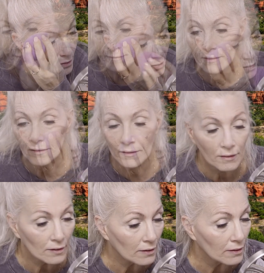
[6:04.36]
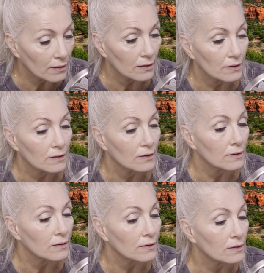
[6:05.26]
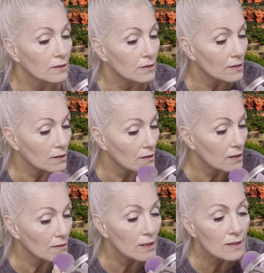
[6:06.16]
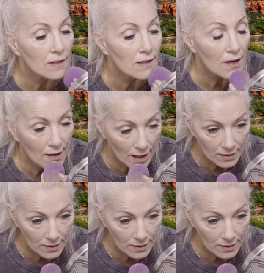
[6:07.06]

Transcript: No one is speaking in this clip.